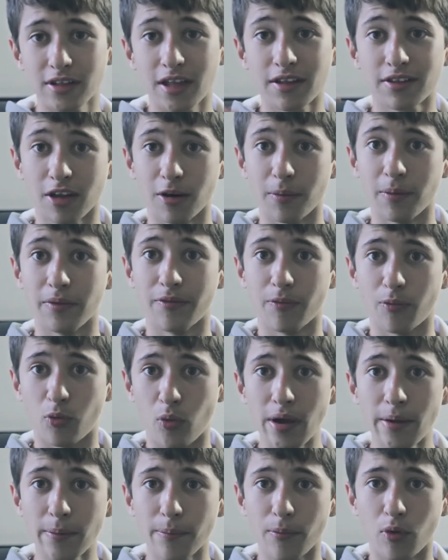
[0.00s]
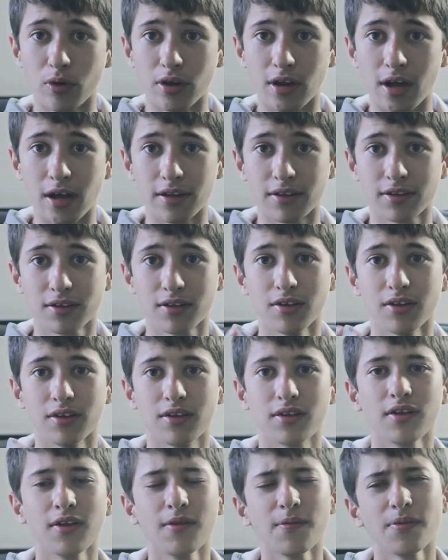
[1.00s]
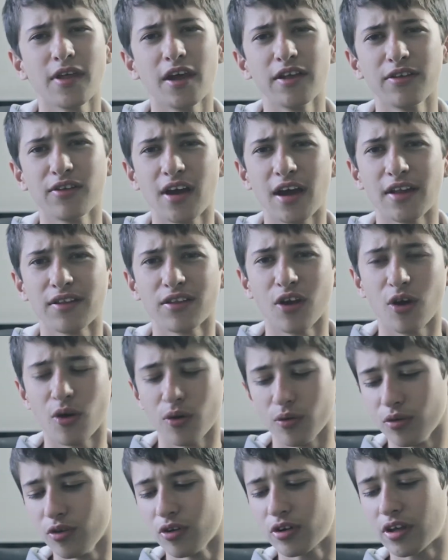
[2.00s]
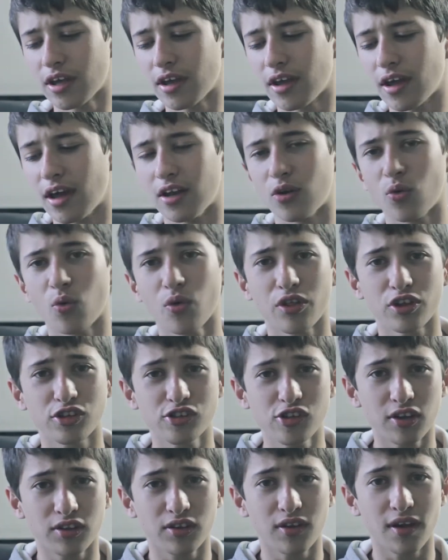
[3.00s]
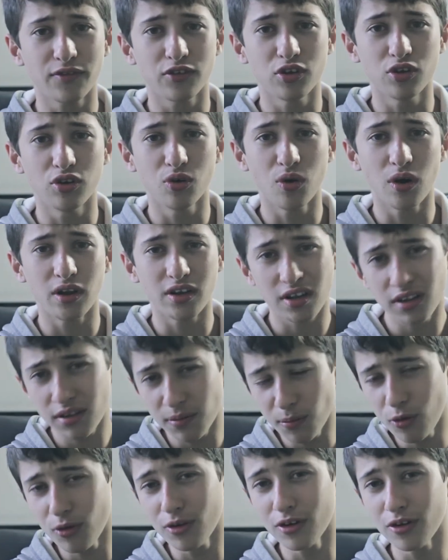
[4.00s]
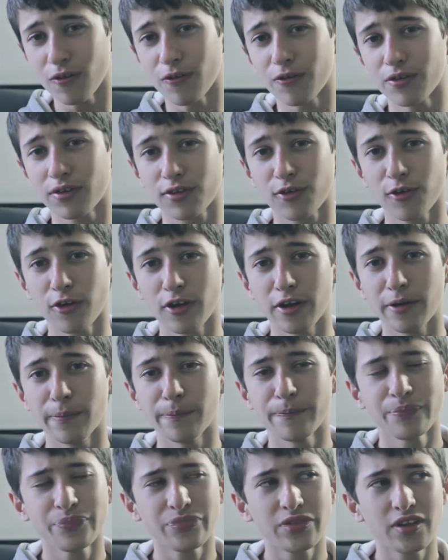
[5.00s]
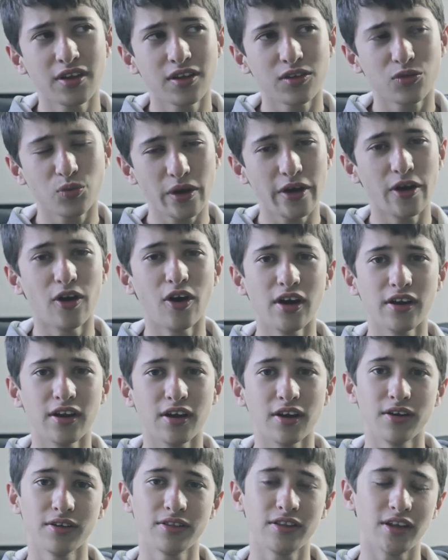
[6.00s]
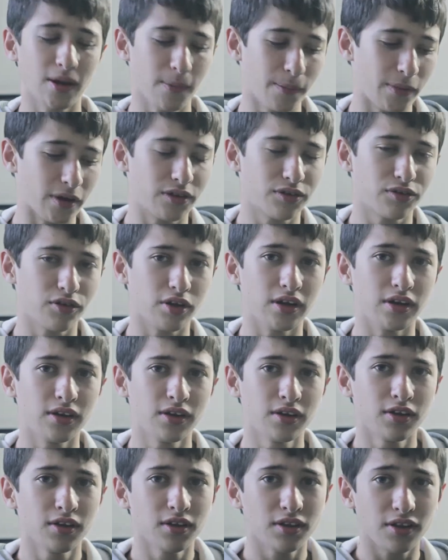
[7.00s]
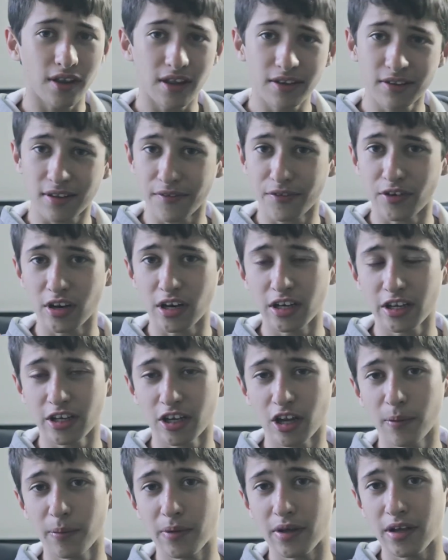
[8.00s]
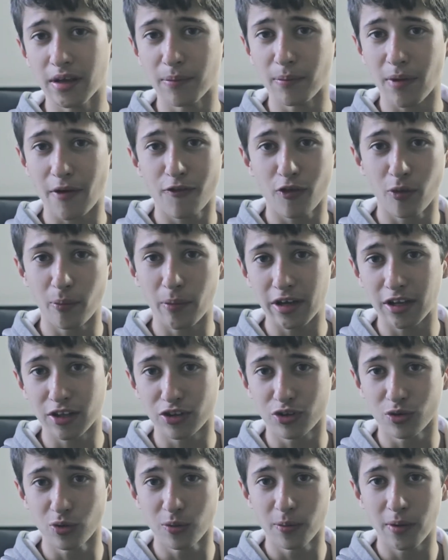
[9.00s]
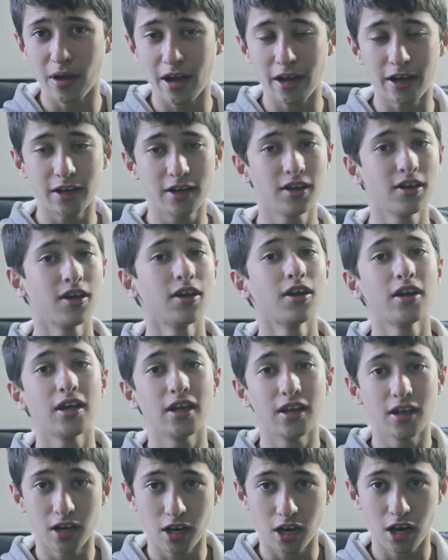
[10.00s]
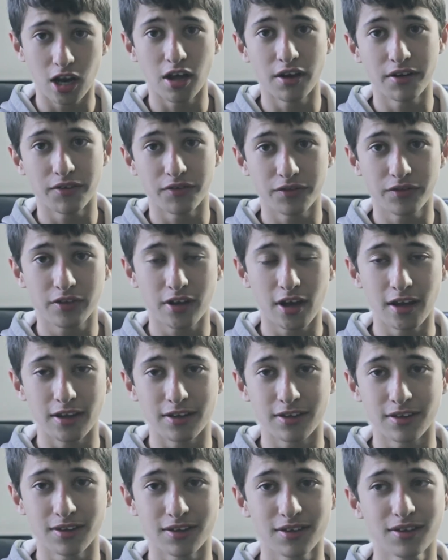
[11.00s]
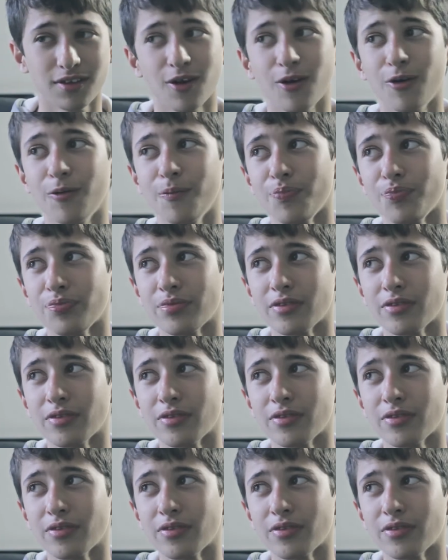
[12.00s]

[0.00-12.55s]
that's gonna be way more nice because as you guys know, looking at all the shots you have to do on a small little screen, it's way harder than a big screen. So that's definitely gonna be in my filmmaker tool bag in a lot of cases. So